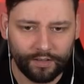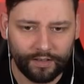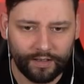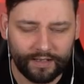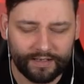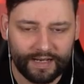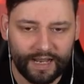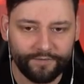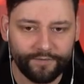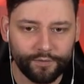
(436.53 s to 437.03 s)

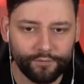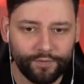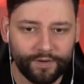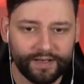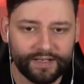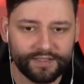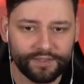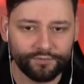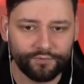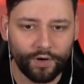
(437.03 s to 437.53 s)
and have it
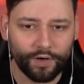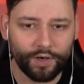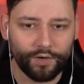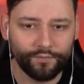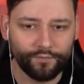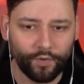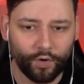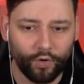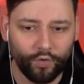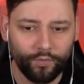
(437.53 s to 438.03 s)
ready to rock
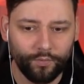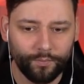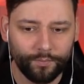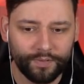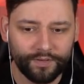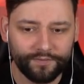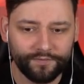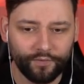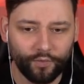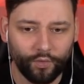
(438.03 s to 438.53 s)
and roll
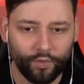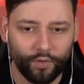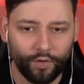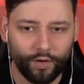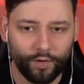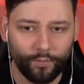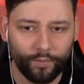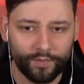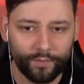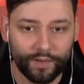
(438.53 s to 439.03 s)

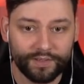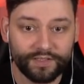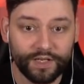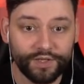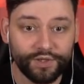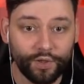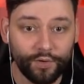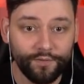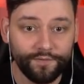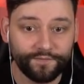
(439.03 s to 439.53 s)
before... Once
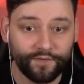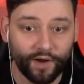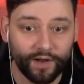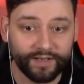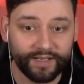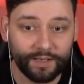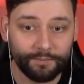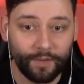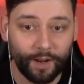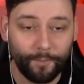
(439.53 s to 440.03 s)
I do
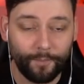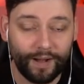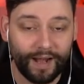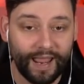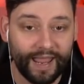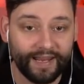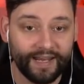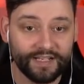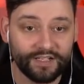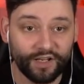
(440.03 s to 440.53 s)
find it, my
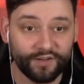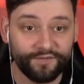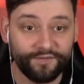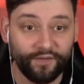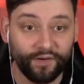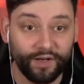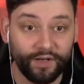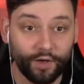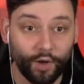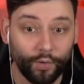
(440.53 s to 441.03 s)
plane is like
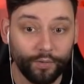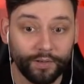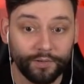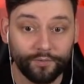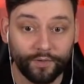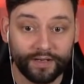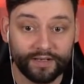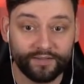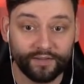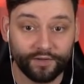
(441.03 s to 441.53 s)
fully loaded,
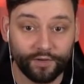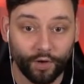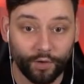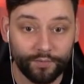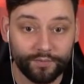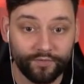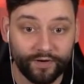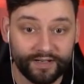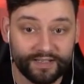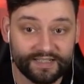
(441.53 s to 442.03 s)
ready to go,
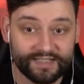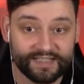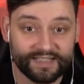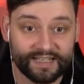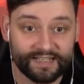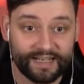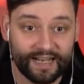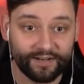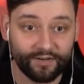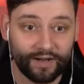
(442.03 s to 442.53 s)
ready to
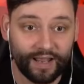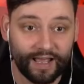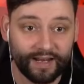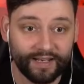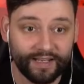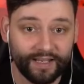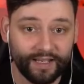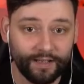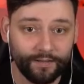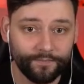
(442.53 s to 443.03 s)
skedaddle out
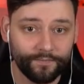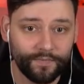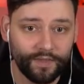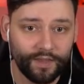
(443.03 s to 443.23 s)
of here.